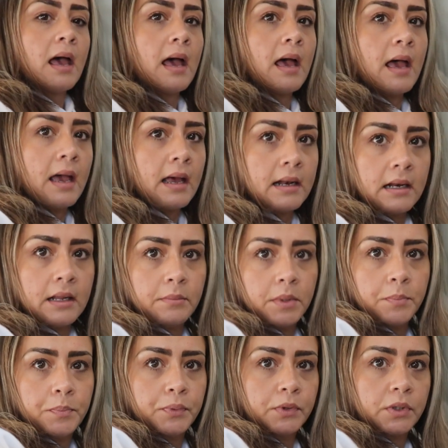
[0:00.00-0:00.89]
And let
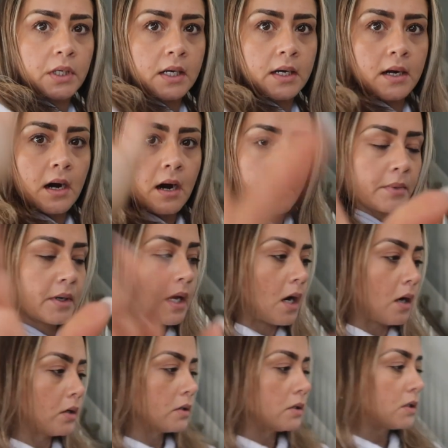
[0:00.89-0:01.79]
me put the
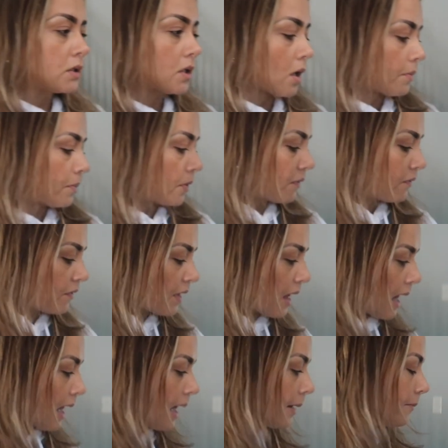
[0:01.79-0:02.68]
camera on top of
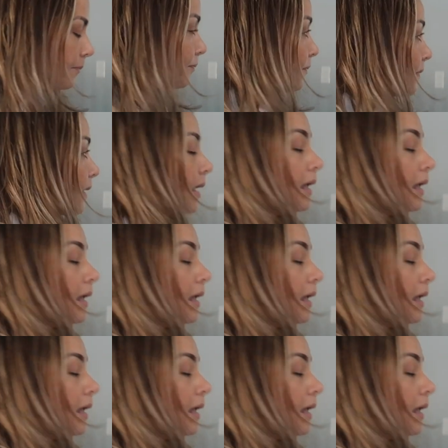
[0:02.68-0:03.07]
that.